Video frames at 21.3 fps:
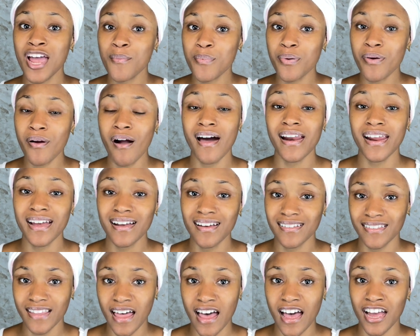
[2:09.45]
product
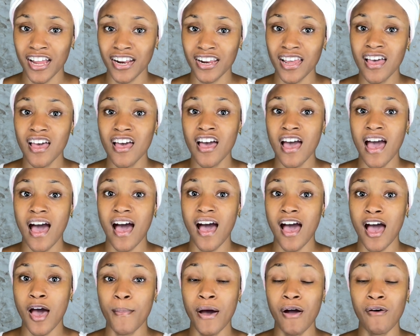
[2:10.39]
line.
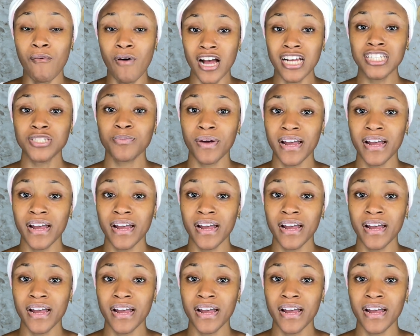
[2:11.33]
I washed my